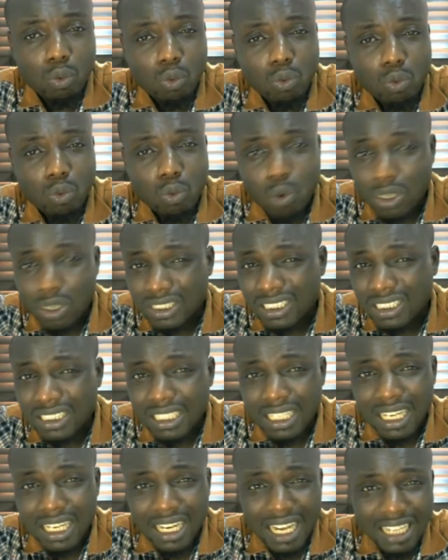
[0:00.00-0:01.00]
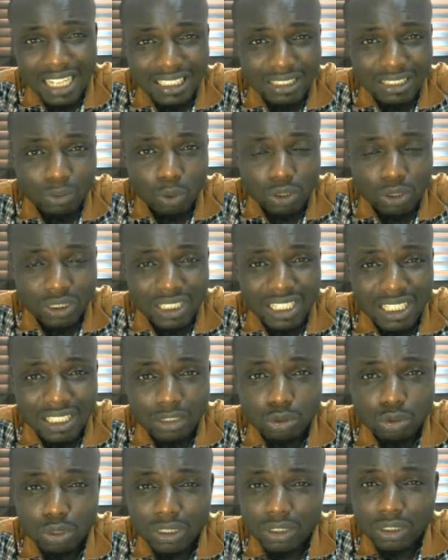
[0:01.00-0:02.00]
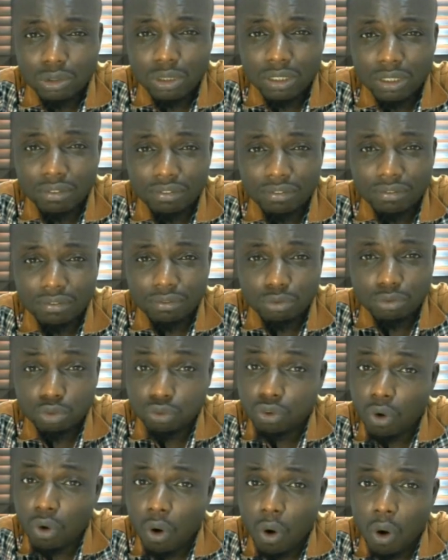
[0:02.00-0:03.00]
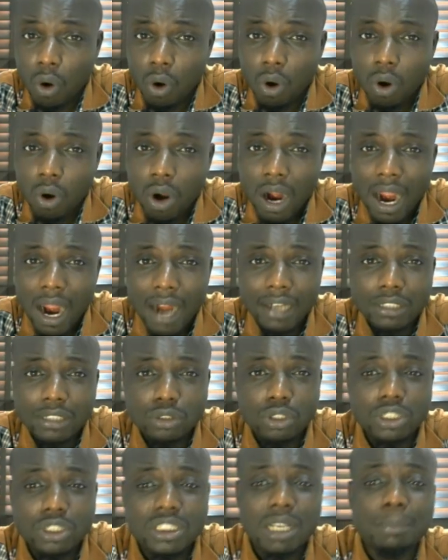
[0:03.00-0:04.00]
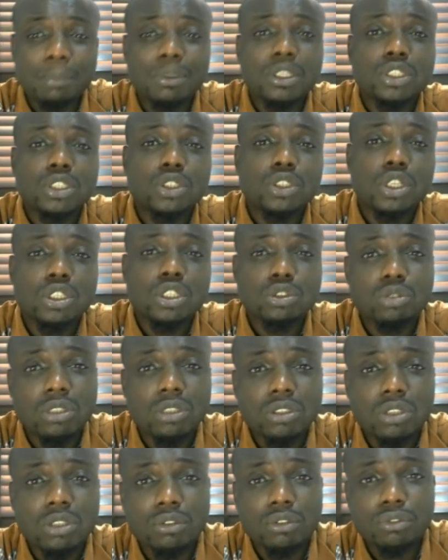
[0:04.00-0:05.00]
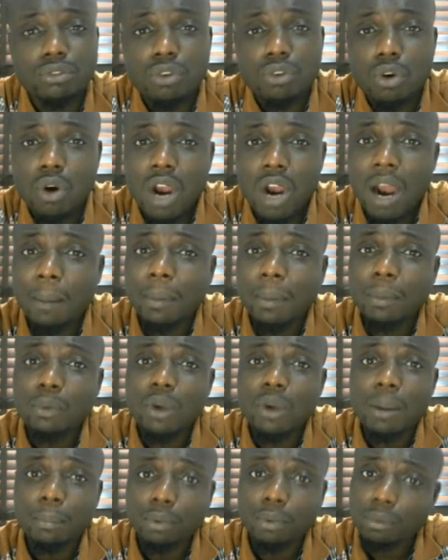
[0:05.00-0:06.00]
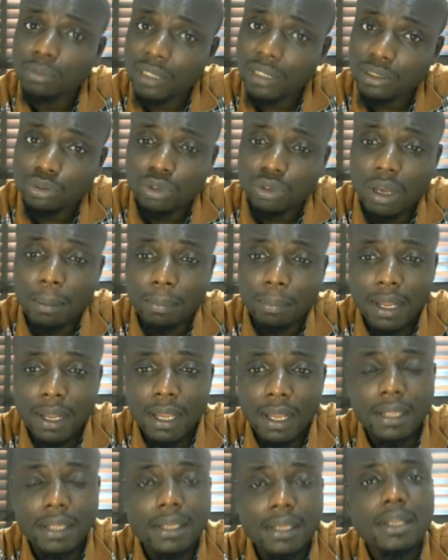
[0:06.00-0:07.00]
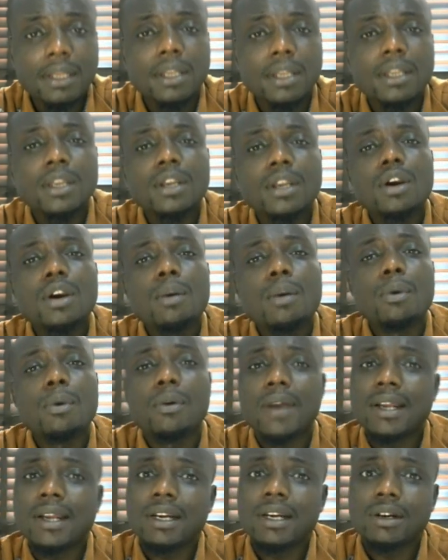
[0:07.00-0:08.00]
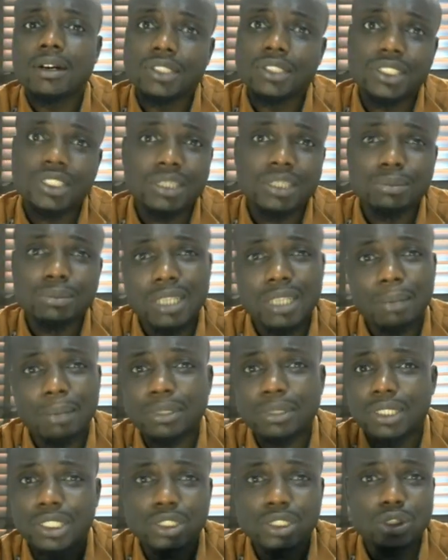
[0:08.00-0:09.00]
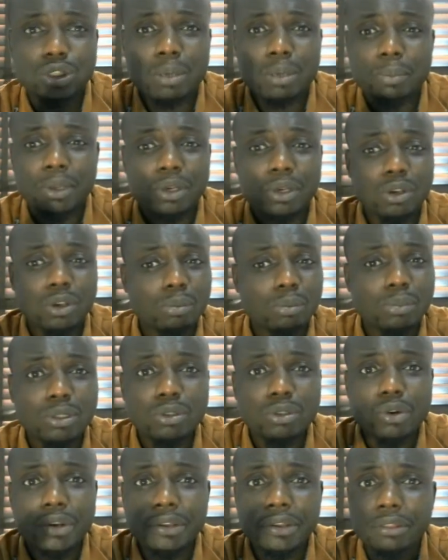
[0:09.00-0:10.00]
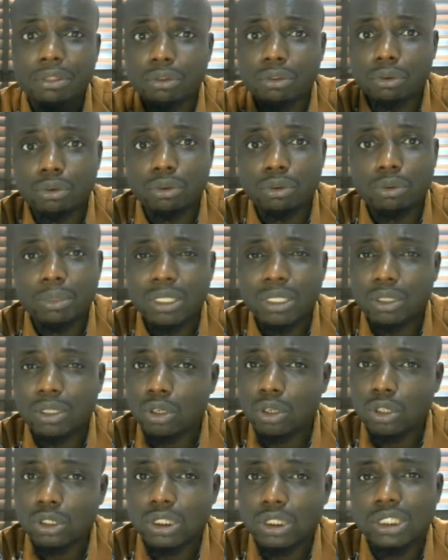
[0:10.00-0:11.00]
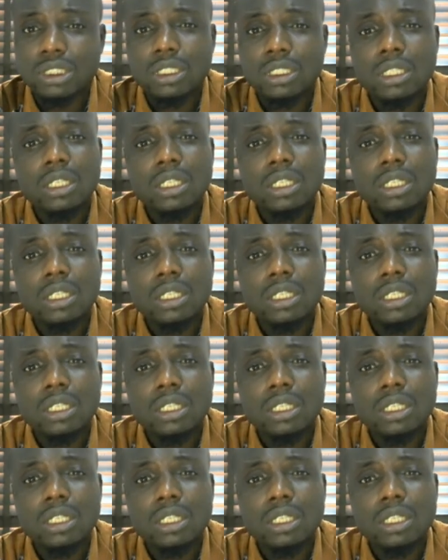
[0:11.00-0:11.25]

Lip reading: was in 2024. I saw this application in 2024 and people were prompted to apply. But right now it seems application may not be going through because